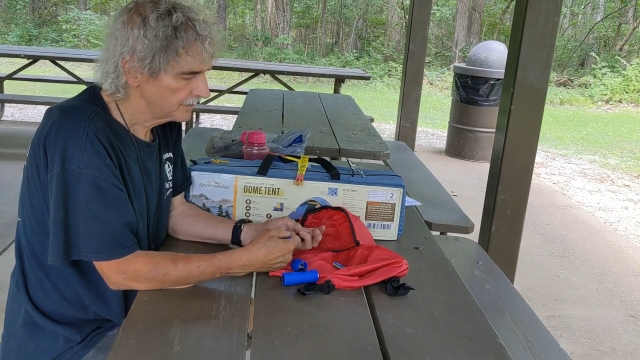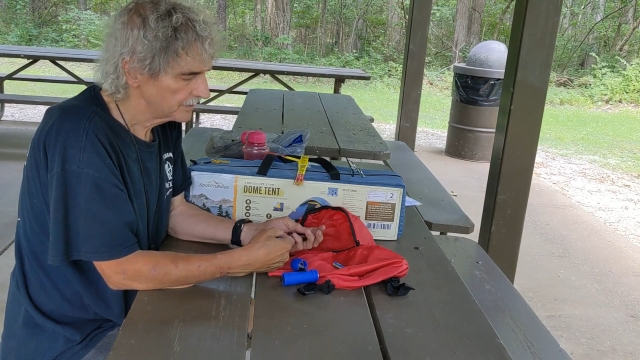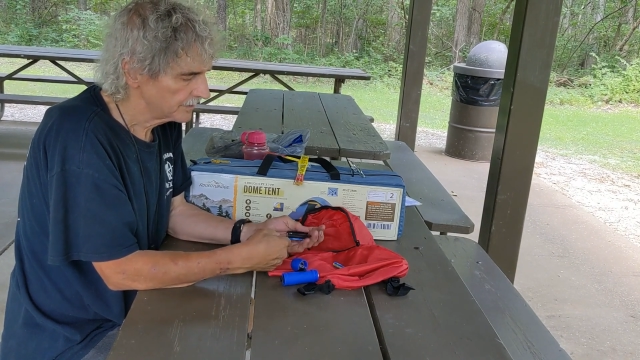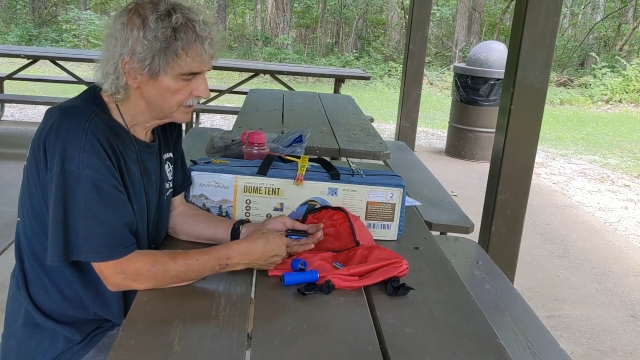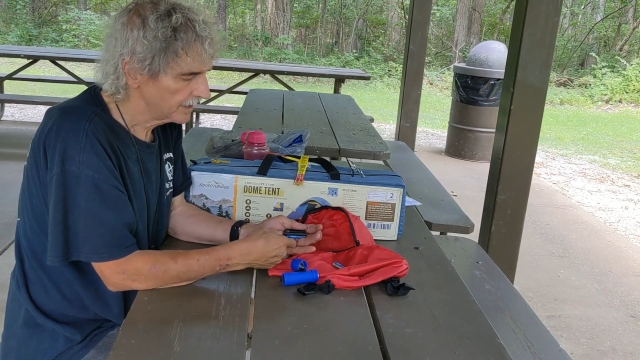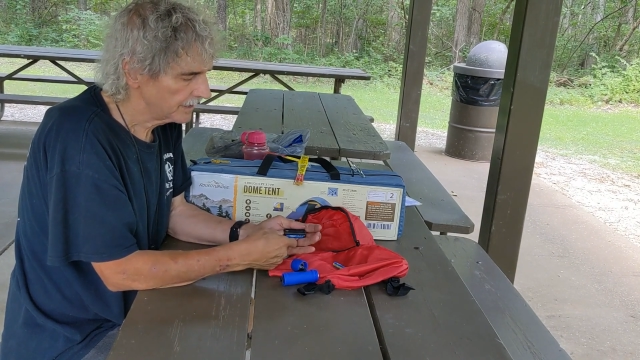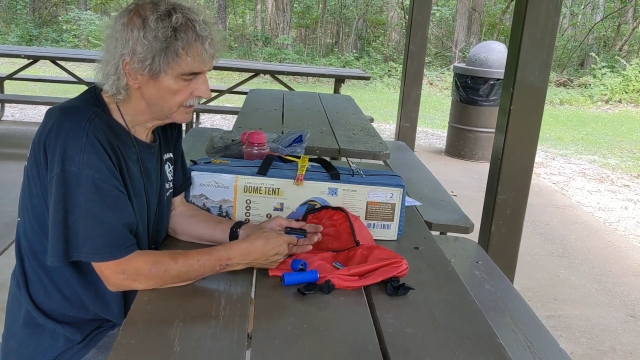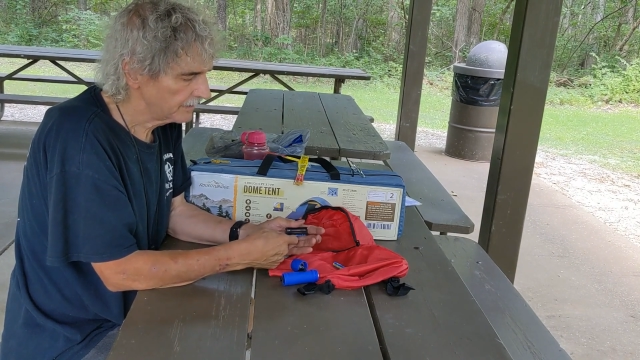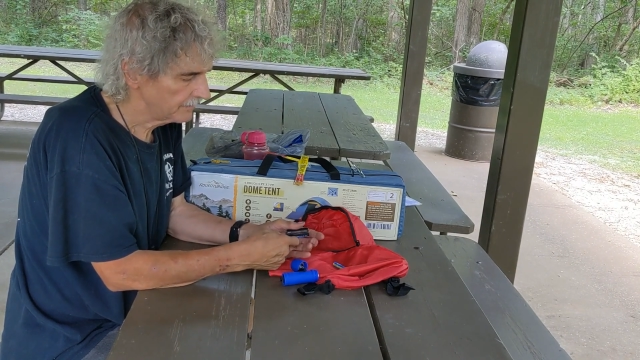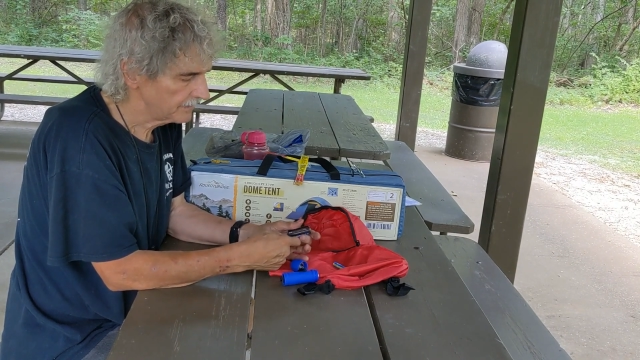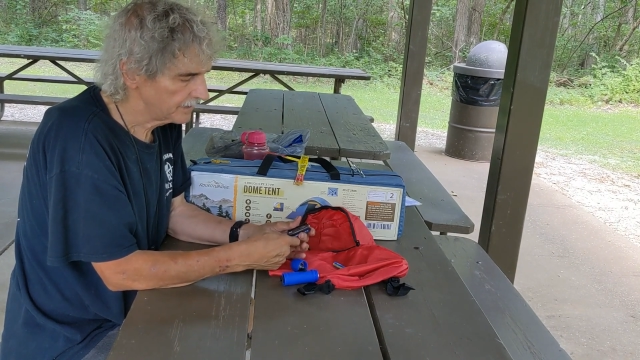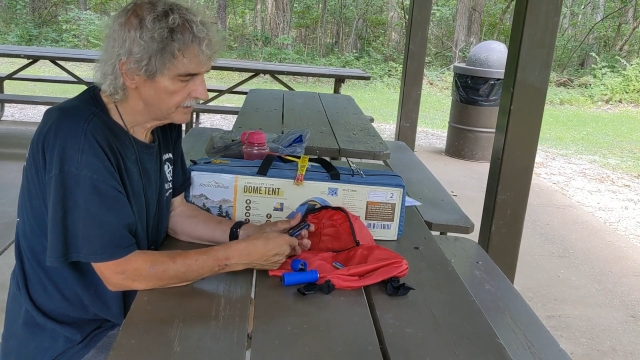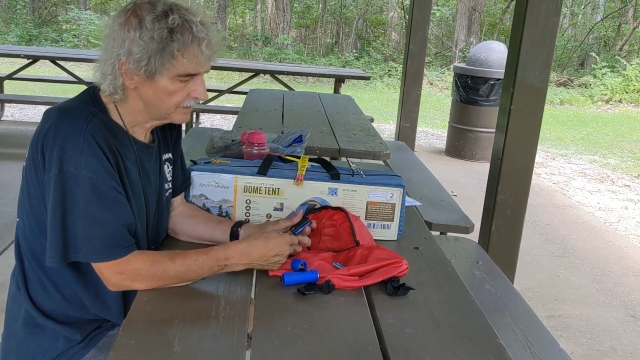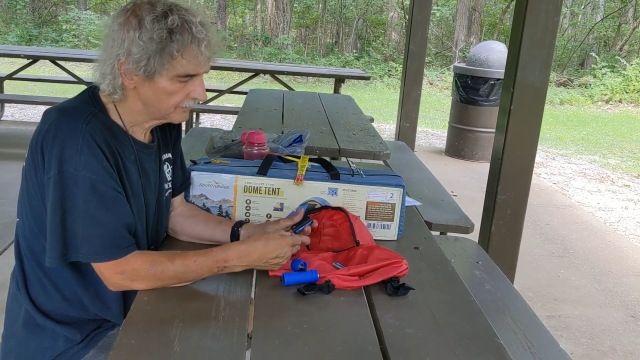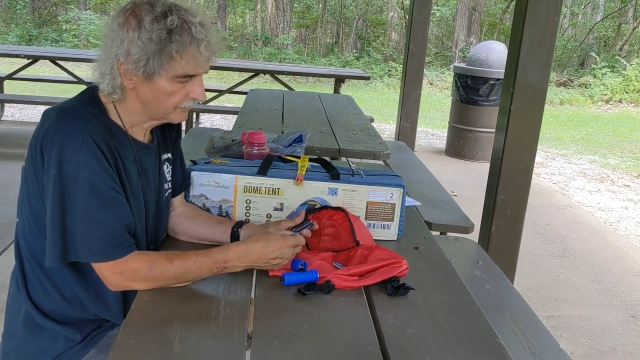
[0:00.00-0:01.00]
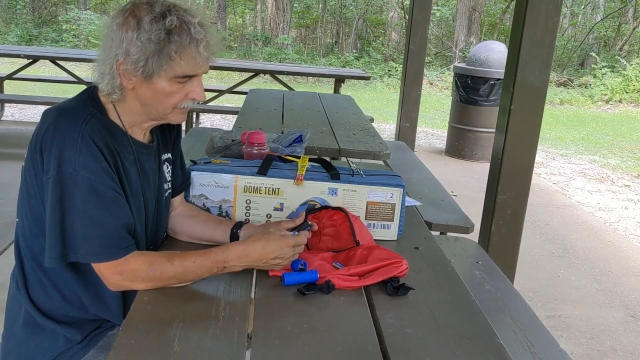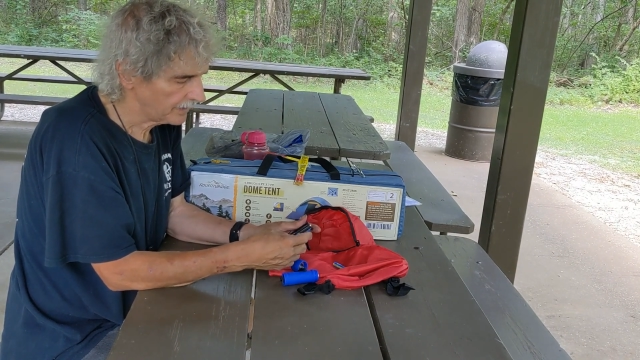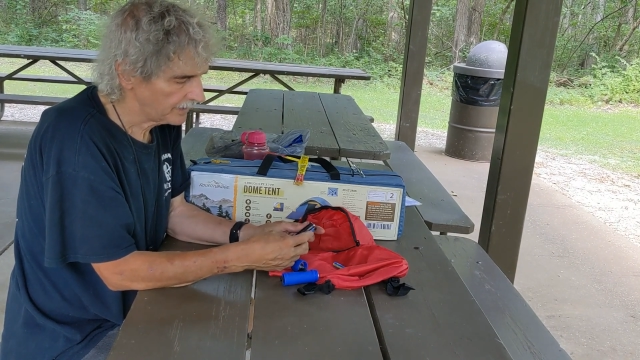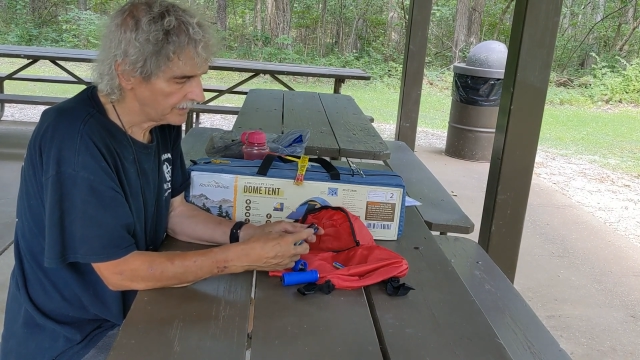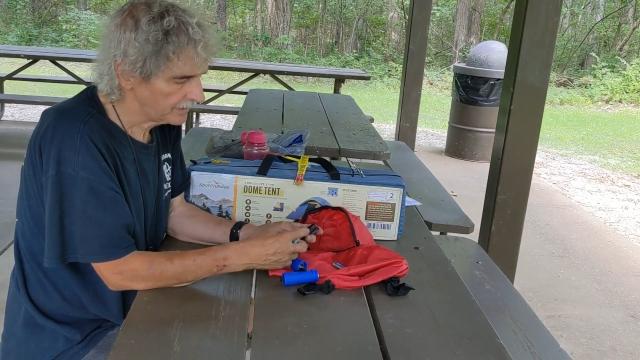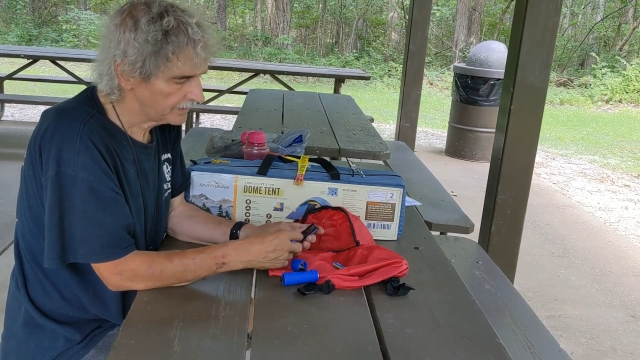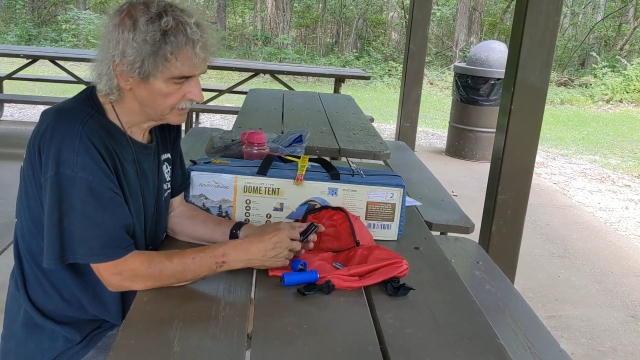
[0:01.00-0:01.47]
The negative end, the
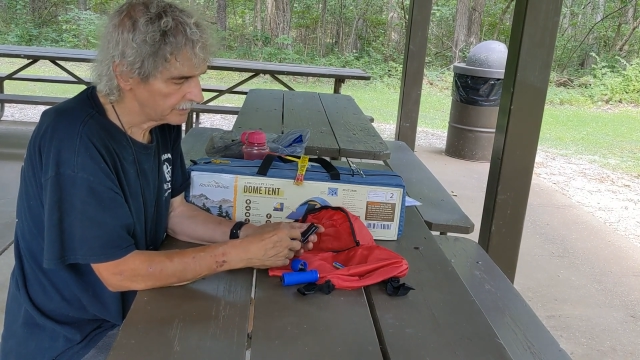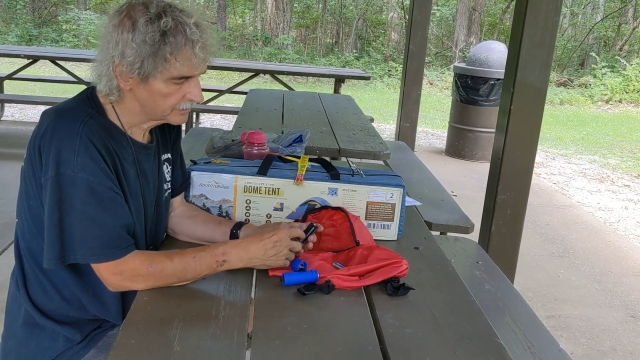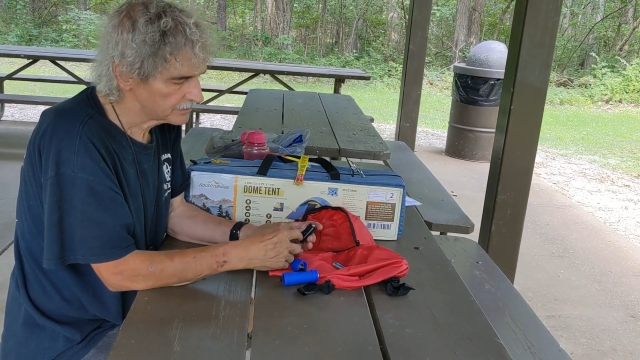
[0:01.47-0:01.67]
flat end,